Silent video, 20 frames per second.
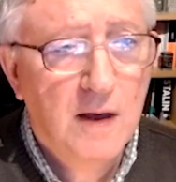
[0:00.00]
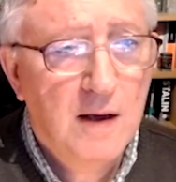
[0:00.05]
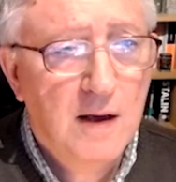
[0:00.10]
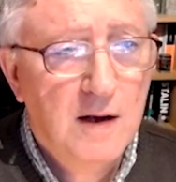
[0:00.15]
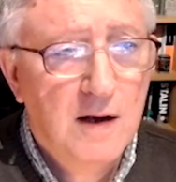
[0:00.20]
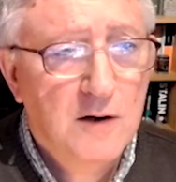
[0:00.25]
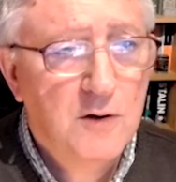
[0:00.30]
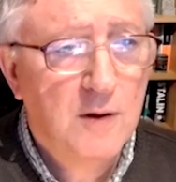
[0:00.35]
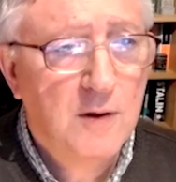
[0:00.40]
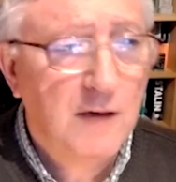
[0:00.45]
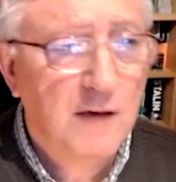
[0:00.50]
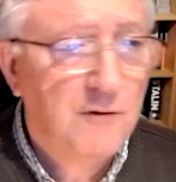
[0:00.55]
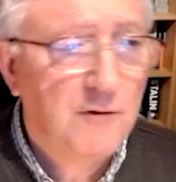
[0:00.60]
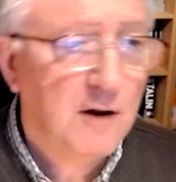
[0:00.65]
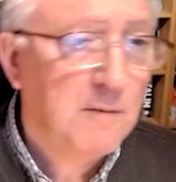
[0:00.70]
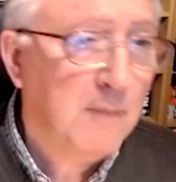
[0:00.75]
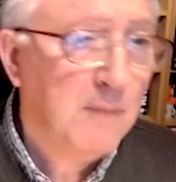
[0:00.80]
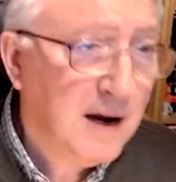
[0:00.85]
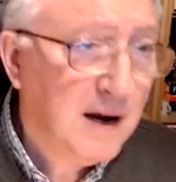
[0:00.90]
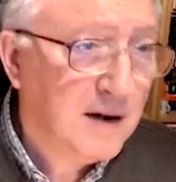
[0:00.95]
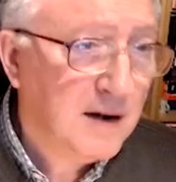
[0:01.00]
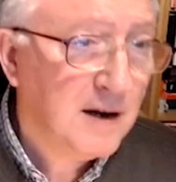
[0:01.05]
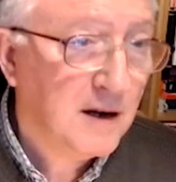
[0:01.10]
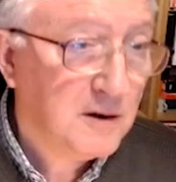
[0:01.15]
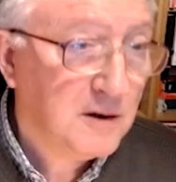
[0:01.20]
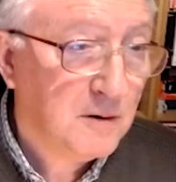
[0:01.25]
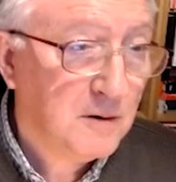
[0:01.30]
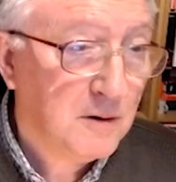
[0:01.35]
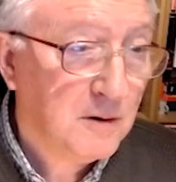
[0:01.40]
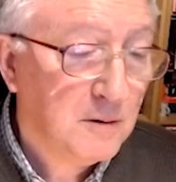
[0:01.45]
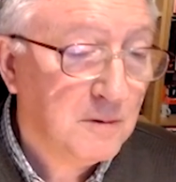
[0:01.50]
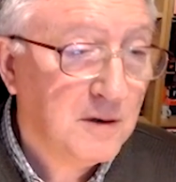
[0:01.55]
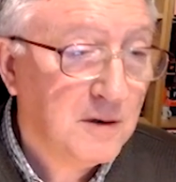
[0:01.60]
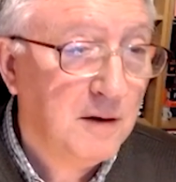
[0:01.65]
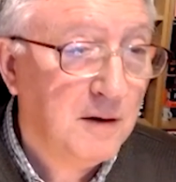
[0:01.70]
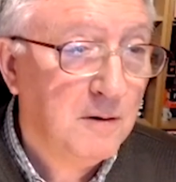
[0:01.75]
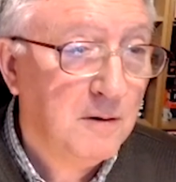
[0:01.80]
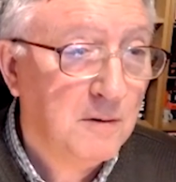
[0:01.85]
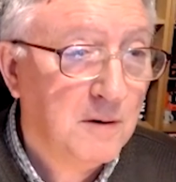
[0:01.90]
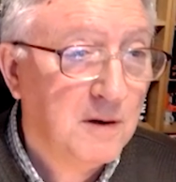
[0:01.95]
So therefore, in my days, you
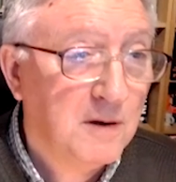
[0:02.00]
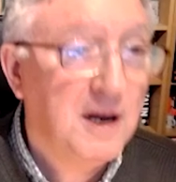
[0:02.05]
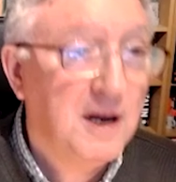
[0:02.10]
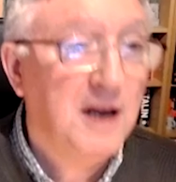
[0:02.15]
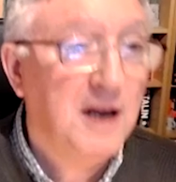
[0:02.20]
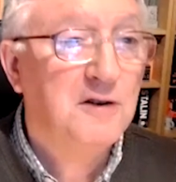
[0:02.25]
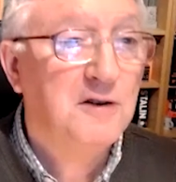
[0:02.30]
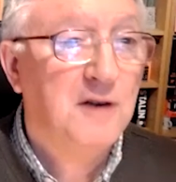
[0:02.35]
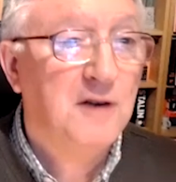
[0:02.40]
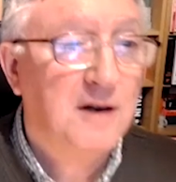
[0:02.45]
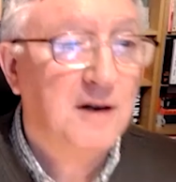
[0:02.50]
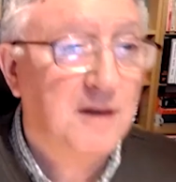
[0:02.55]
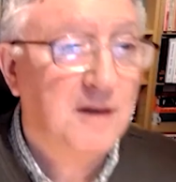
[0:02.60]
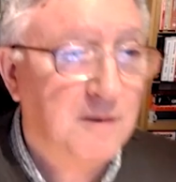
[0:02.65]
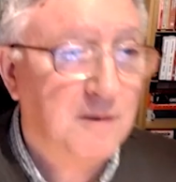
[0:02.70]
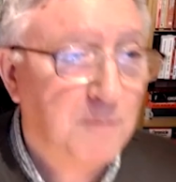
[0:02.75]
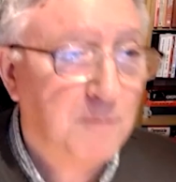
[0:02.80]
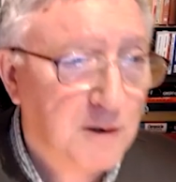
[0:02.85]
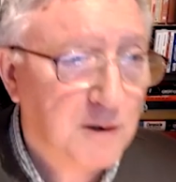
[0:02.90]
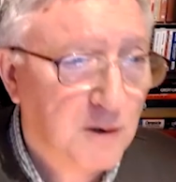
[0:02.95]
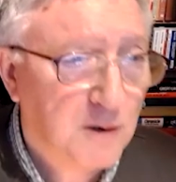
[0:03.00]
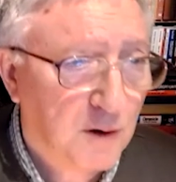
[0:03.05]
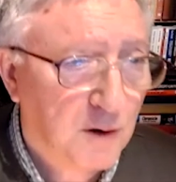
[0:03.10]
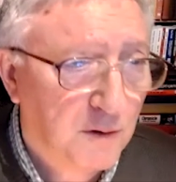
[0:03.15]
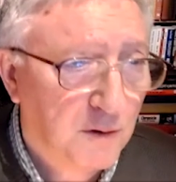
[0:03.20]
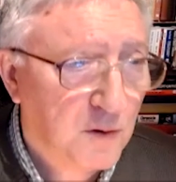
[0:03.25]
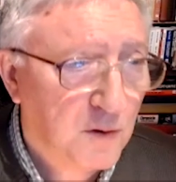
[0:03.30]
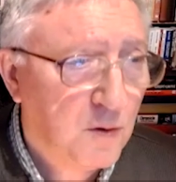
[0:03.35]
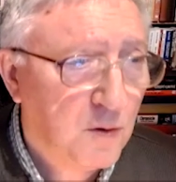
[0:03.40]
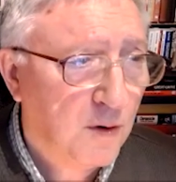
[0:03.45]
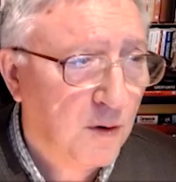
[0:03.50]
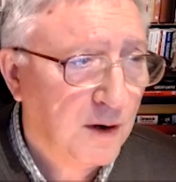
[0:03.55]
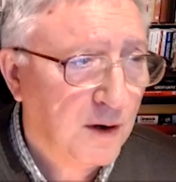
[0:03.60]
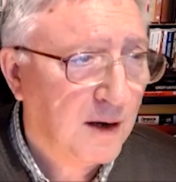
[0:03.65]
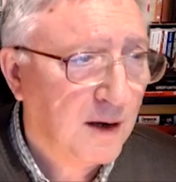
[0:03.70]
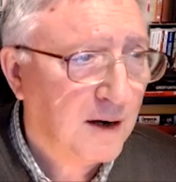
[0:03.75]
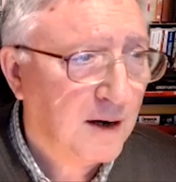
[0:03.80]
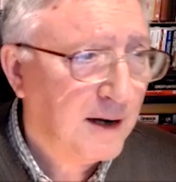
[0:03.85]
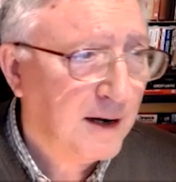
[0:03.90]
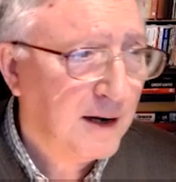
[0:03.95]
you could kiss under the mistletoe. If you caught a
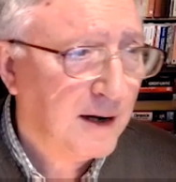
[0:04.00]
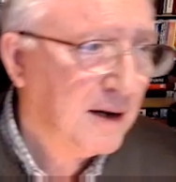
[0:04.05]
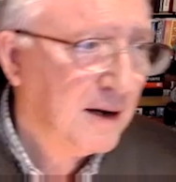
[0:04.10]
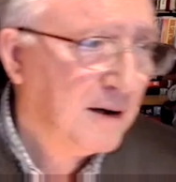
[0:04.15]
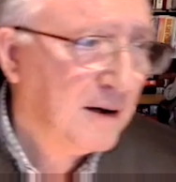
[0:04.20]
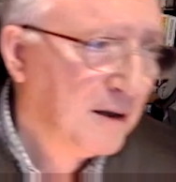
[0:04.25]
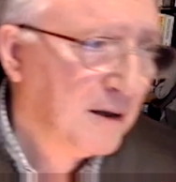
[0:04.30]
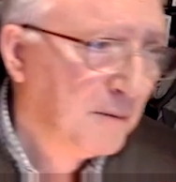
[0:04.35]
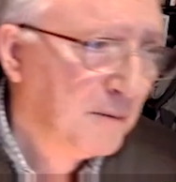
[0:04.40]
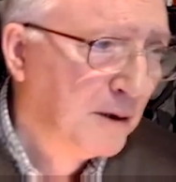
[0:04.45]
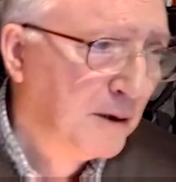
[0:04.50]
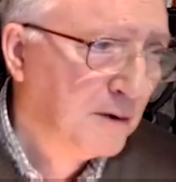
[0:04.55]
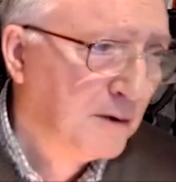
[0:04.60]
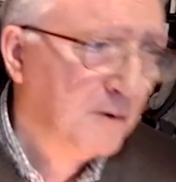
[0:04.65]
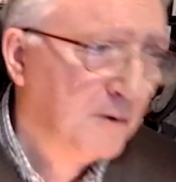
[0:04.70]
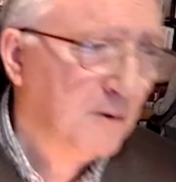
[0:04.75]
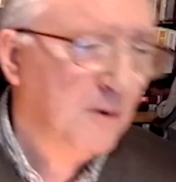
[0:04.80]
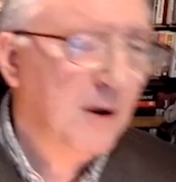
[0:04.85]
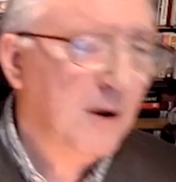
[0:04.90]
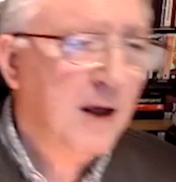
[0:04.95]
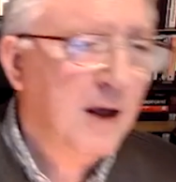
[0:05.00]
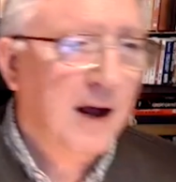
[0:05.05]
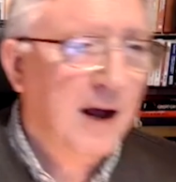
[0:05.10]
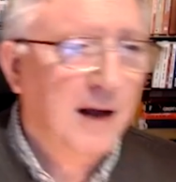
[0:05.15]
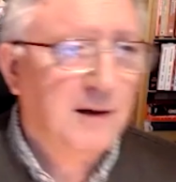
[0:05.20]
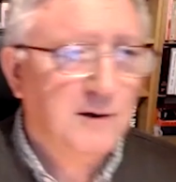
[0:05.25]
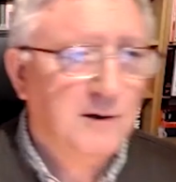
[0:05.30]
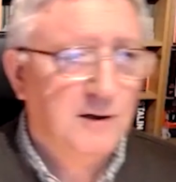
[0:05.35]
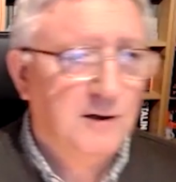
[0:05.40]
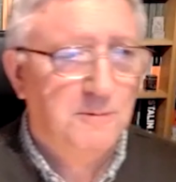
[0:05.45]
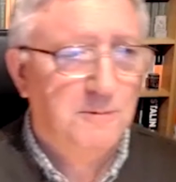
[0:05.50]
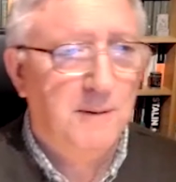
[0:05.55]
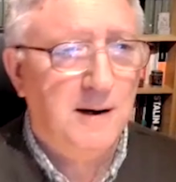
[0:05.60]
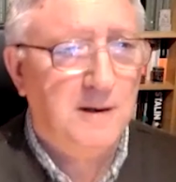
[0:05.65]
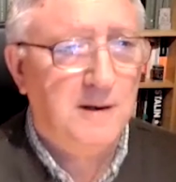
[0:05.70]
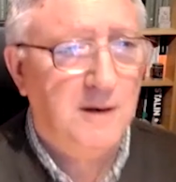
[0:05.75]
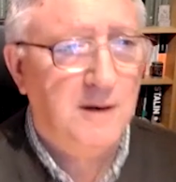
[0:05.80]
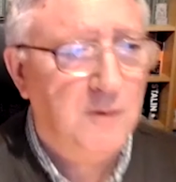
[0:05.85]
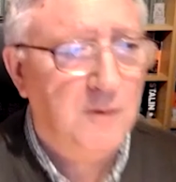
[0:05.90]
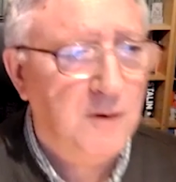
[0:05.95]
young lady under the mistletoe,
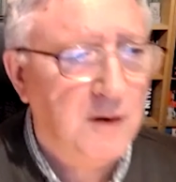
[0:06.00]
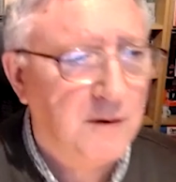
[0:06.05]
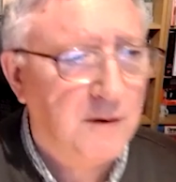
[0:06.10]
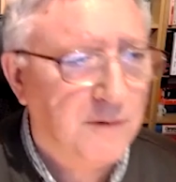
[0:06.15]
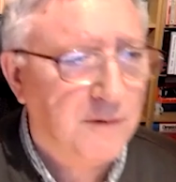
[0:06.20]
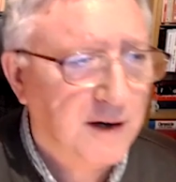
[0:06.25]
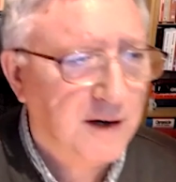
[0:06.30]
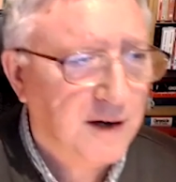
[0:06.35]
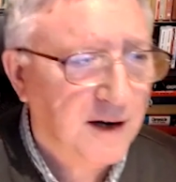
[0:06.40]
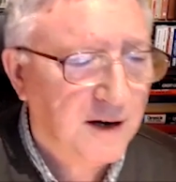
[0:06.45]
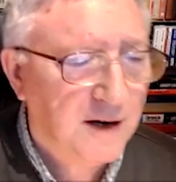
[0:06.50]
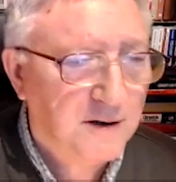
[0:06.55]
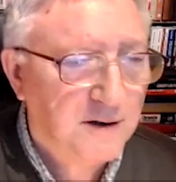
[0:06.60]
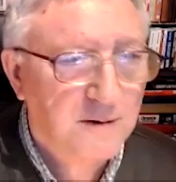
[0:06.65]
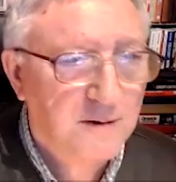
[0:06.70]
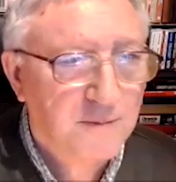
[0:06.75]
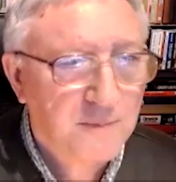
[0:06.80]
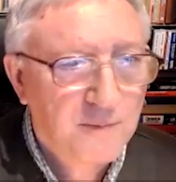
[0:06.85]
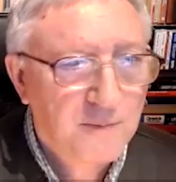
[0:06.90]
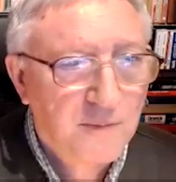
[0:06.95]
unsuspecting, you give her a kiss.